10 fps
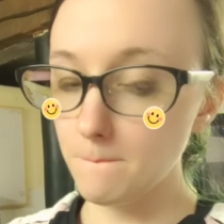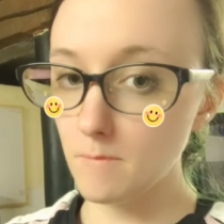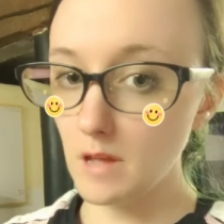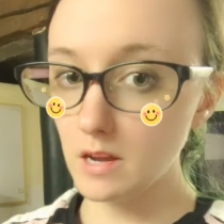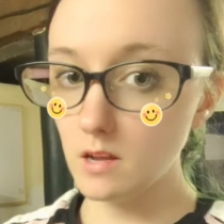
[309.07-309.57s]

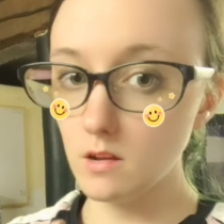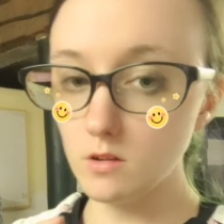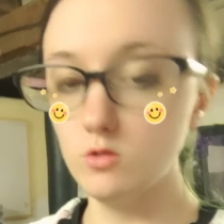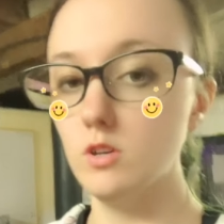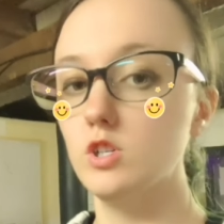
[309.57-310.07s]
like
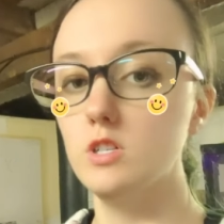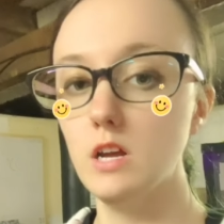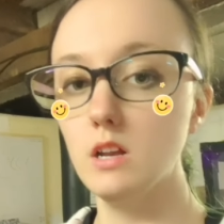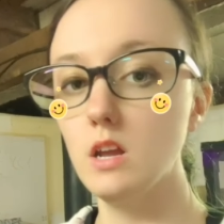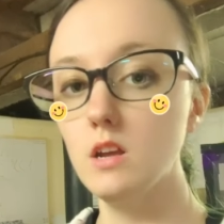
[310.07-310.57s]
construction
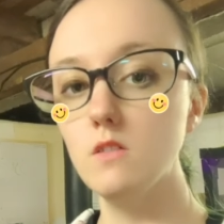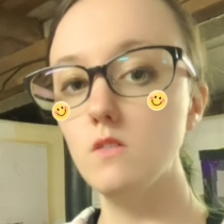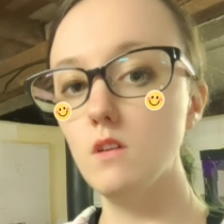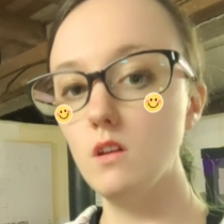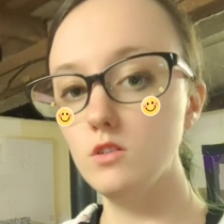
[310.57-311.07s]

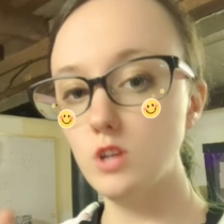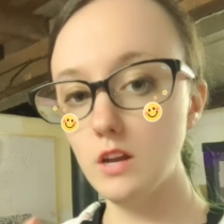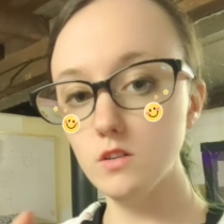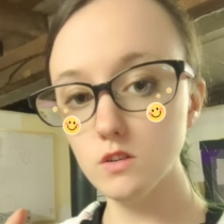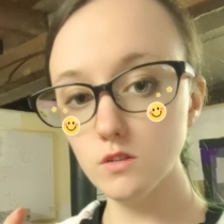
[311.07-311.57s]
techniques and
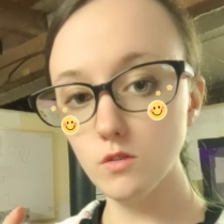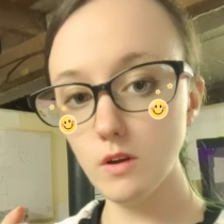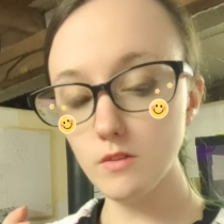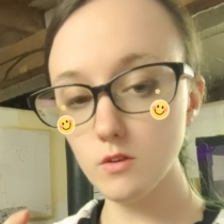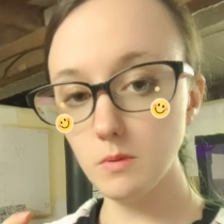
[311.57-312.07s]
changes
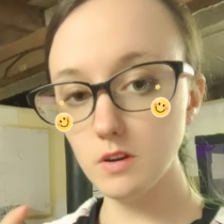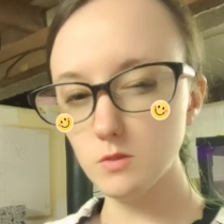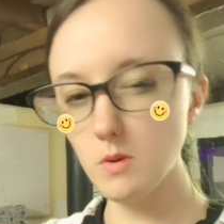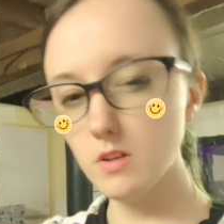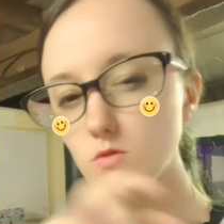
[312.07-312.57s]
throughout those periods
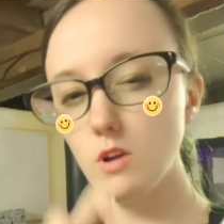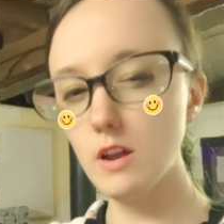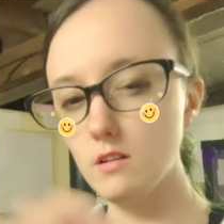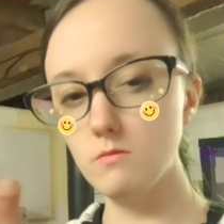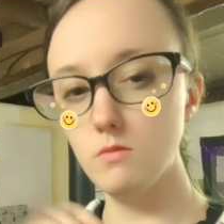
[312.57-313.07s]
as well. It's all
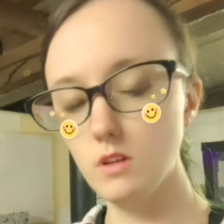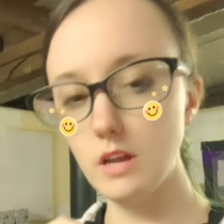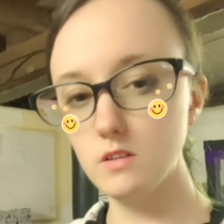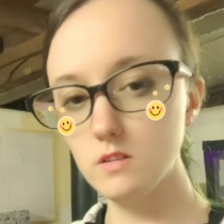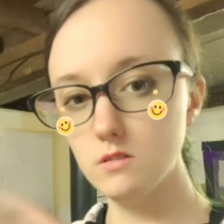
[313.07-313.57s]
kind of
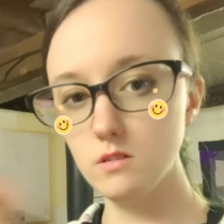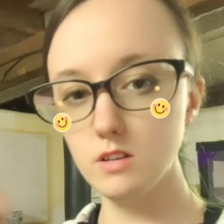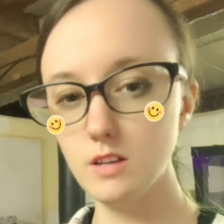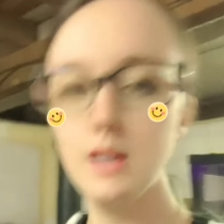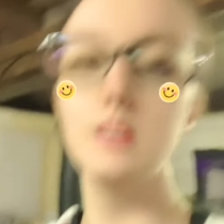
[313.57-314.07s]
relates,
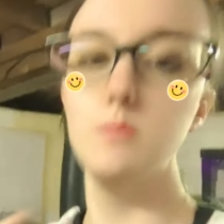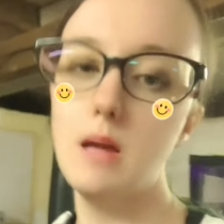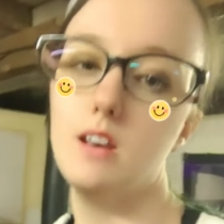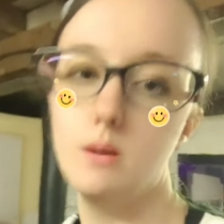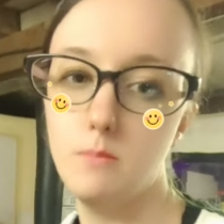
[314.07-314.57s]
it's like
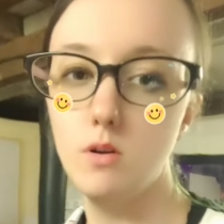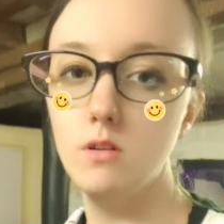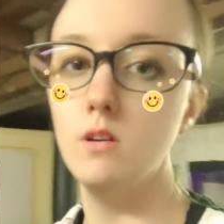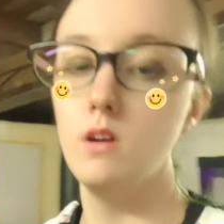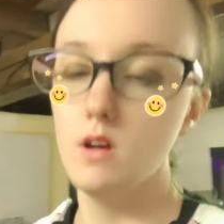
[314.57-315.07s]
expanding
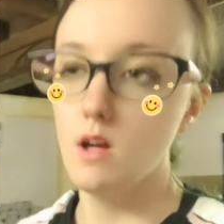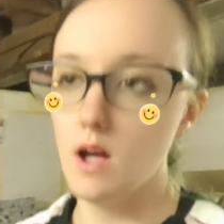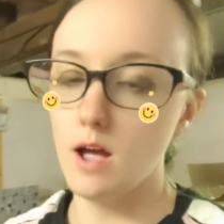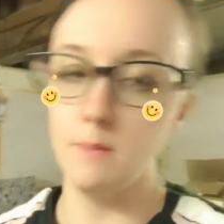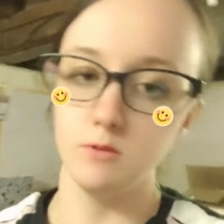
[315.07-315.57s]
upon.
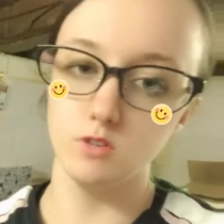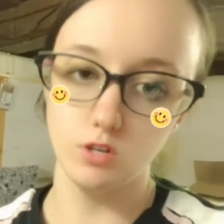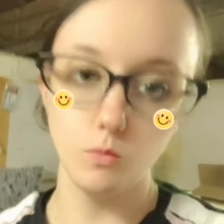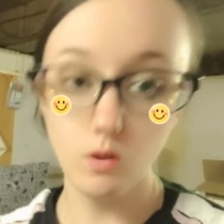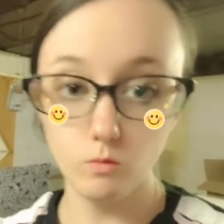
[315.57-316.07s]
So
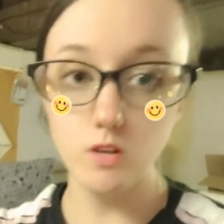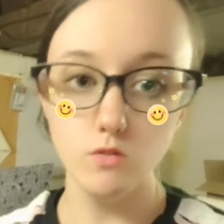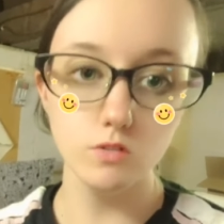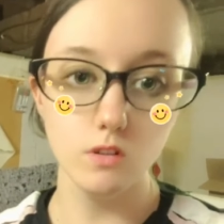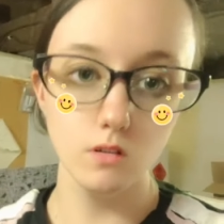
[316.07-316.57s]
essentially we can
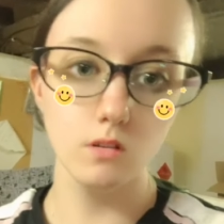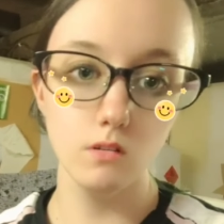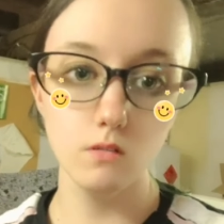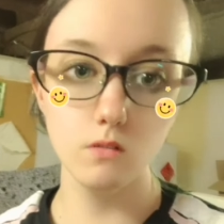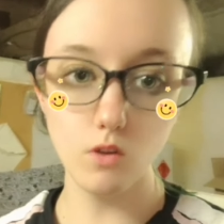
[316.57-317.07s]
reuse
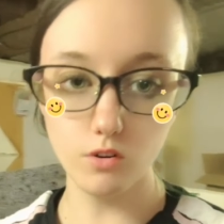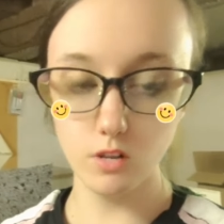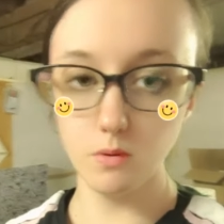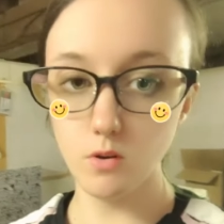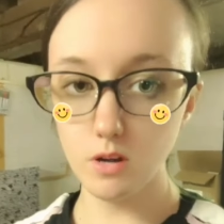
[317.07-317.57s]
the
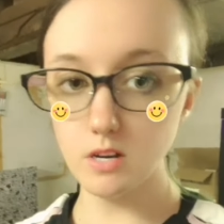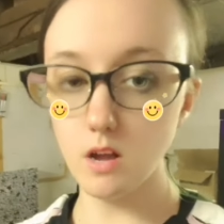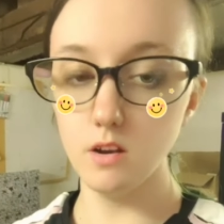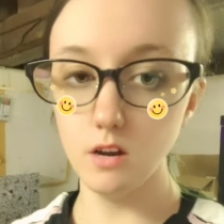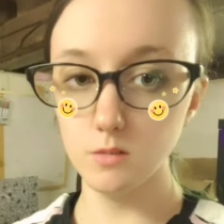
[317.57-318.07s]
content we'd already
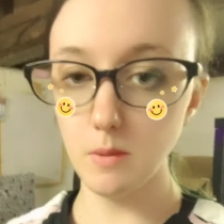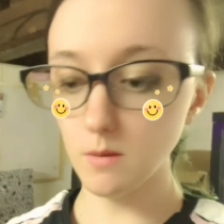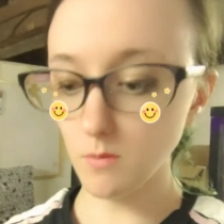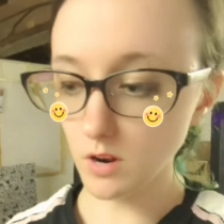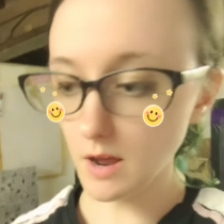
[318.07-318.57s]
done and expand
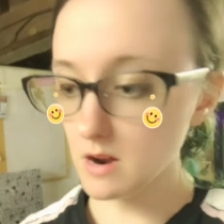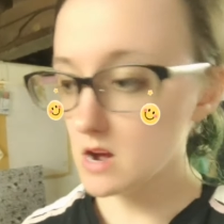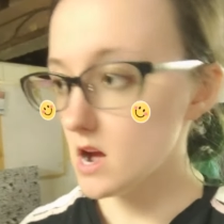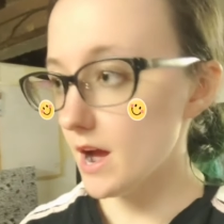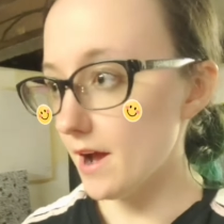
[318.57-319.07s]
upon that.
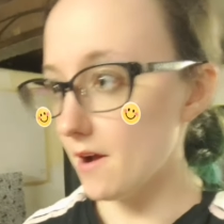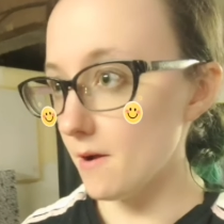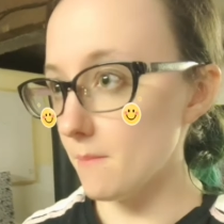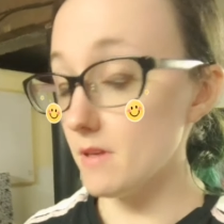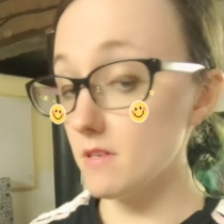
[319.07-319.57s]

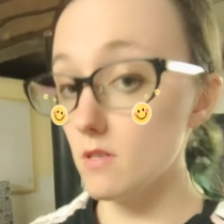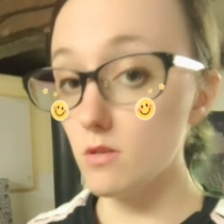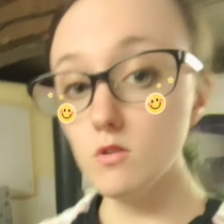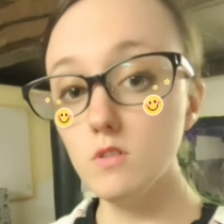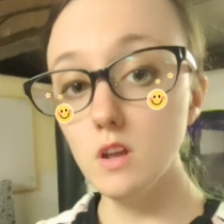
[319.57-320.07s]
And then the
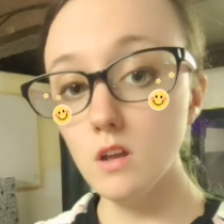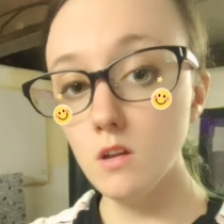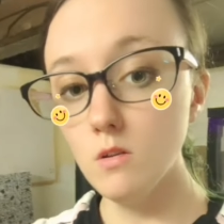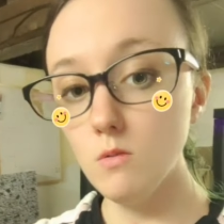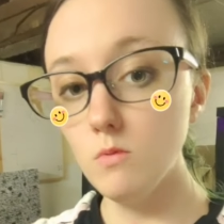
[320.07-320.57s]
third
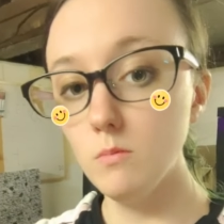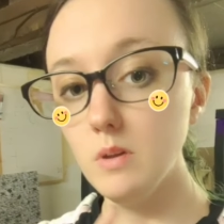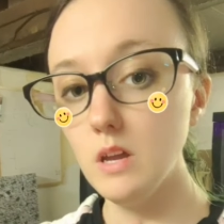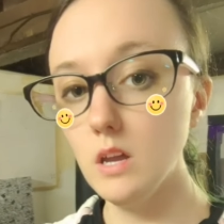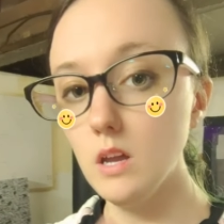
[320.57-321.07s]
thing will
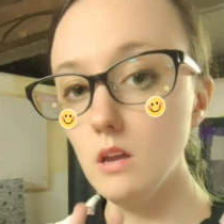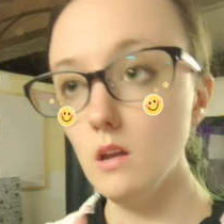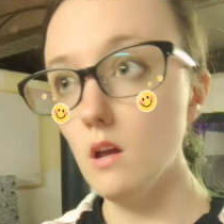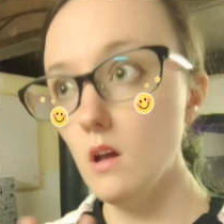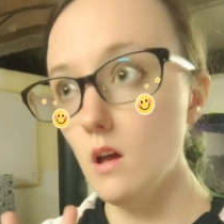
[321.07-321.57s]
be